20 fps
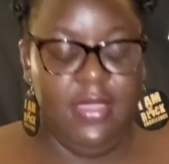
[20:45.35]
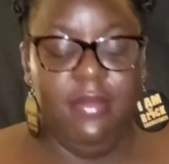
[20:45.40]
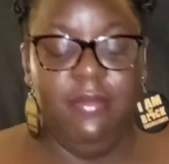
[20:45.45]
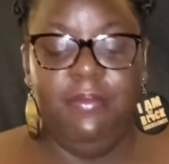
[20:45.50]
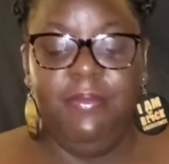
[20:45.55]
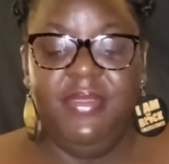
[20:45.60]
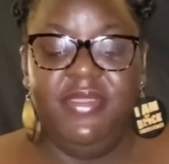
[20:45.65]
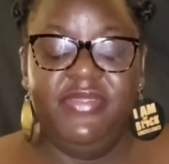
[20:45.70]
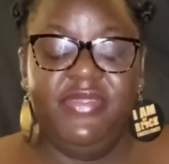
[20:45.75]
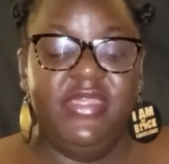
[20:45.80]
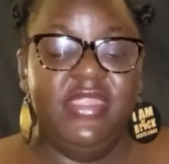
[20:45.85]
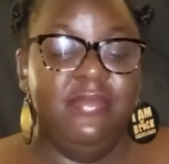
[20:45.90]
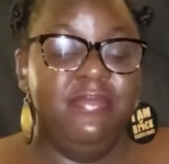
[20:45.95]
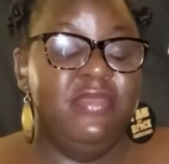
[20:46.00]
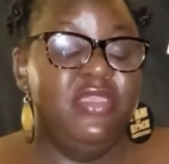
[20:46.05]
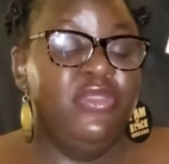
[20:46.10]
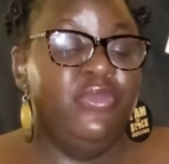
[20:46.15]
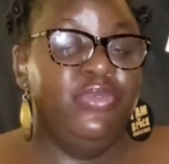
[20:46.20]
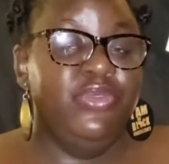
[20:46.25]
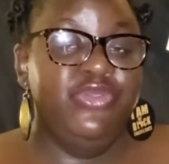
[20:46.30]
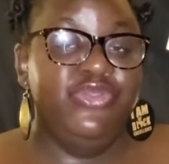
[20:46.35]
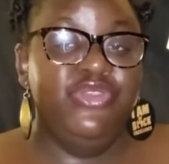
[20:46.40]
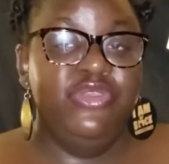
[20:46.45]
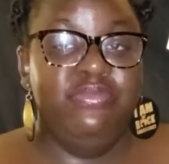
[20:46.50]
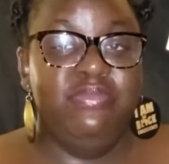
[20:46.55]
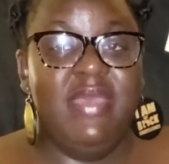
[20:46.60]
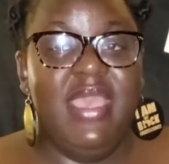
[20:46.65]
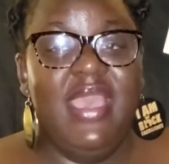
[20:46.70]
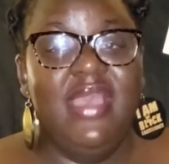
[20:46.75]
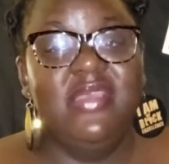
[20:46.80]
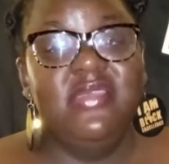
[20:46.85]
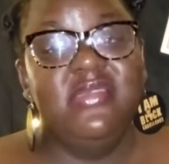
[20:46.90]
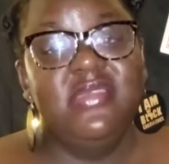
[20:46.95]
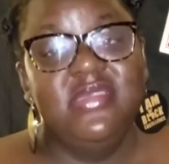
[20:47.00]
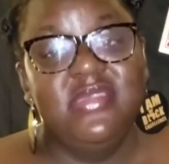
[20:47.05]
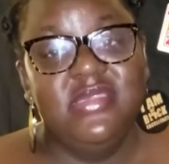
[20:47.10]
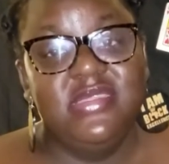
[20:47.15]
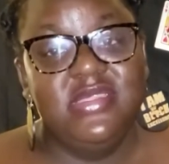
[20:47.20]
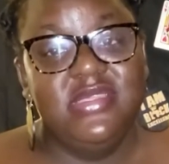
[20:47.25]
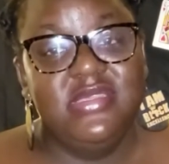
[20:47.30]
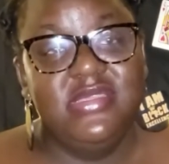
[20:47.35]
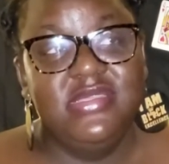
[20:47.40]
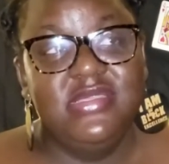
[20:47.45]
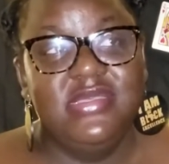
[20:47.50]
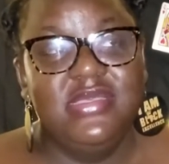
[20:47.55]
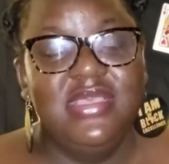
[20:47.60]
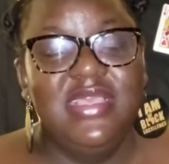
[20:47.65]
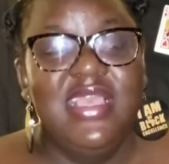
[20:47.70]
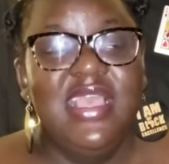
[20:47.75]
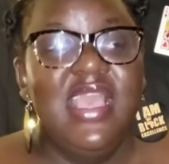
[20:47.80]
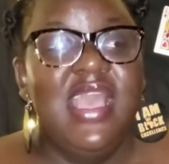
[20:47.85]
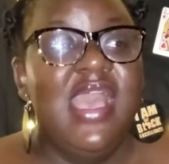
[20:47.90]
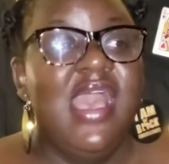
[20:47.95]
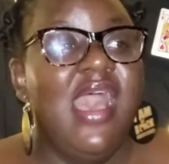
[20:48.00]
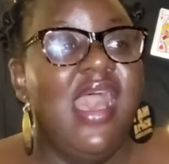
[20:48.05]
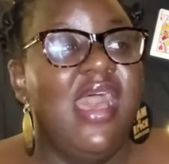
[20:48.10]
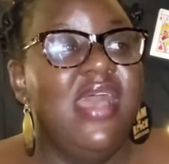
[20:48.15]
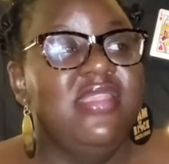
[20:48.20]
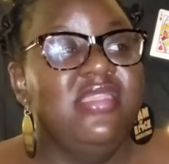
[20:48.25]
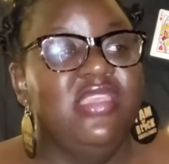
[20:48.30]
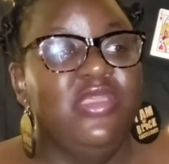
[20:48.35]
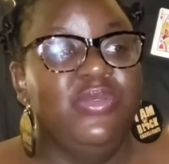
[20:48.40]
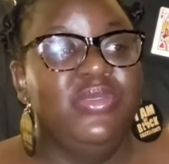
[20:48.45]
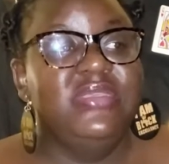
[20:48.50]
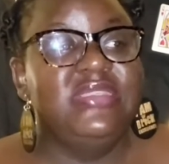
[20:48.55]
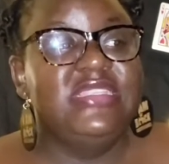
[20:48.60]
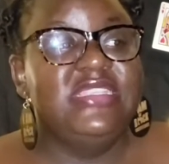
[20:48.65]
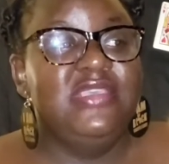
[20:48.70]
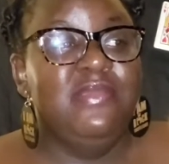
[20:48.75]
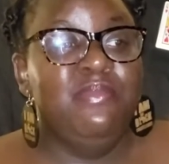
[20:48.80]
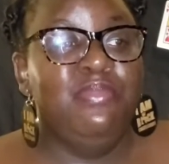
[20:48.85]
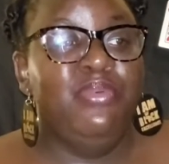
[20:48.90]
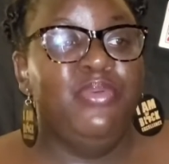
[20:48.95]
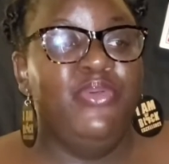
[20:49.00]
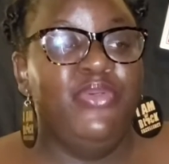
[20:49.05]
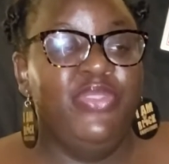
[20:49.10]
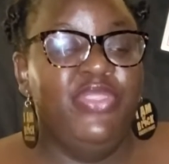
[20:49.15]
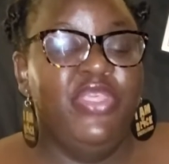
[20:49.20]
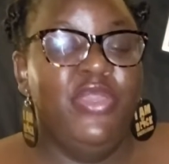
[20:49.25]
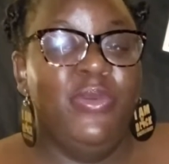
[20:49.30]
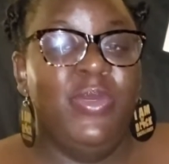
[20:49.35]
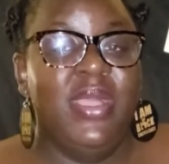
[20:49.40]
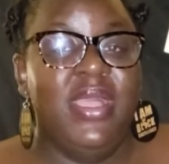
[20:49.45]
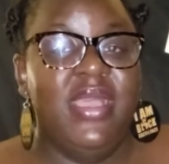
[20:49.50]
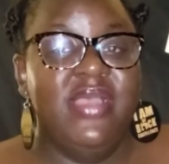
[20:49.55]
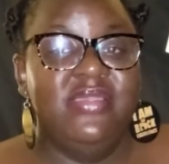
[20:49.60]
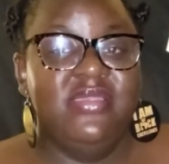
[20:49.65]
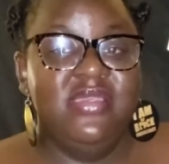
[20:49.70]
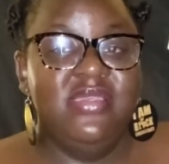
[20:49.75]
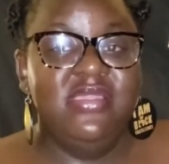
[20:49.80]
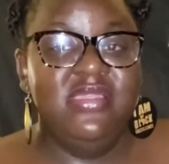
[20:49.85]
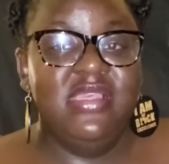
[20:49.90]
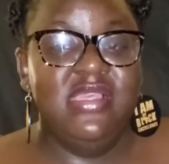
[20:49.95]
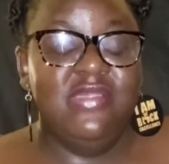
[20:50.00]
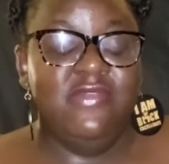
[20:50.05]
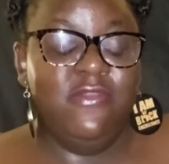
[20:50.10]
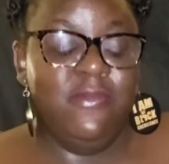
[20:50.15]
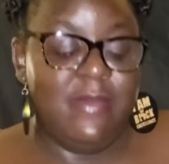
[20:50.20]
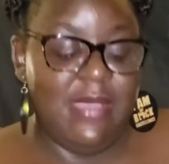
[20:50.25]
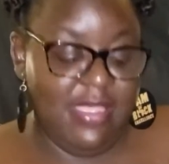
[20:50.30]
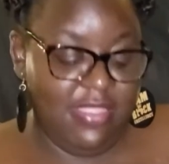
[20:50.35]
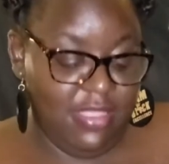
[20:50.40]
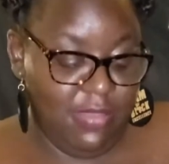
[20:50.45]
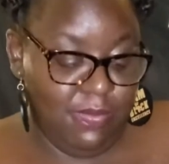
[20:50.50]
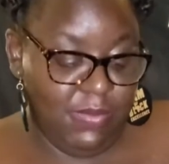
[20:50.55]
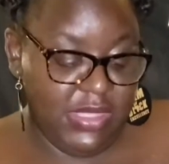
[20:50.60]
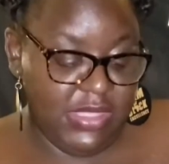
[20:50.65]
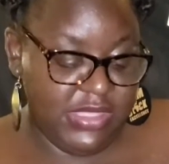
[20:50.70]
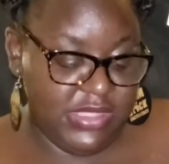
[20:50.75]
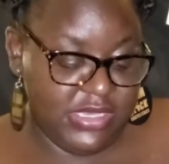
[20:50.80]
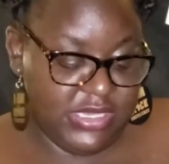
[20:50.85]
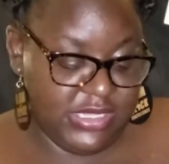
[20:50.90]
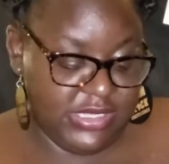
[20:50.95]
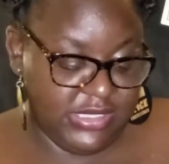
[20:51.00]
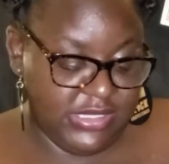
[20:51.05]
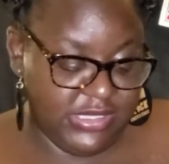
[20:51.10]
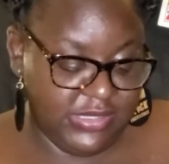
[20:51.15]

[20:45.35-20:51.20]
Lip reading: But instead of being questioned by her sisters, her answer was simple. They were her sisters from other misters.